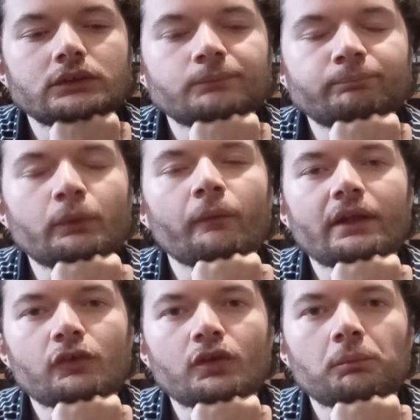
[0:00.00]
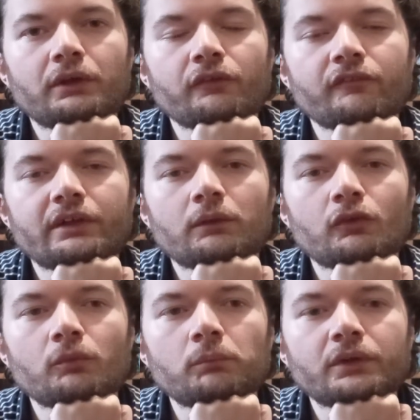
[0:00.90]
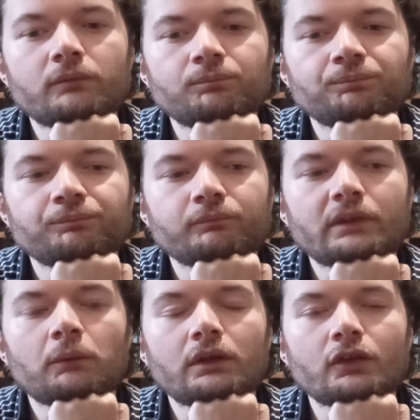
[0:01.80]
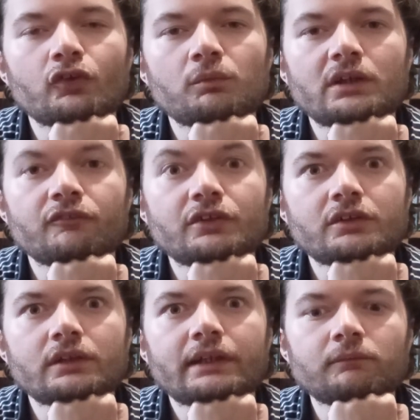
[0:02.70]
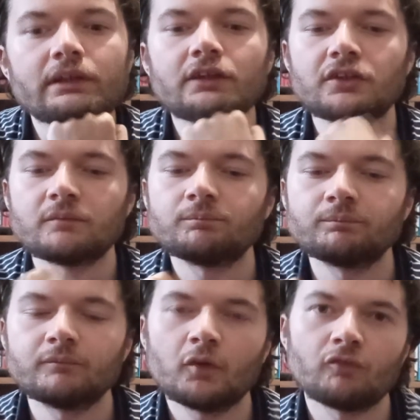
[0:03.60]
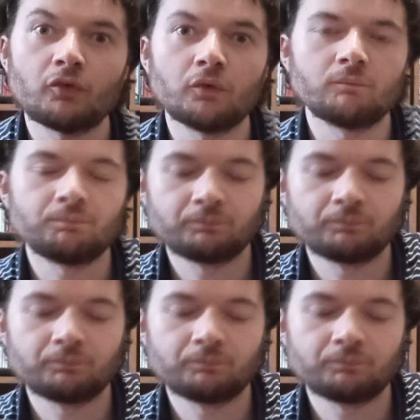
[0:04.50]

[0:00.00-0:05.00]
But that's going to be another video at some point. How I lost my original game collection. Fun.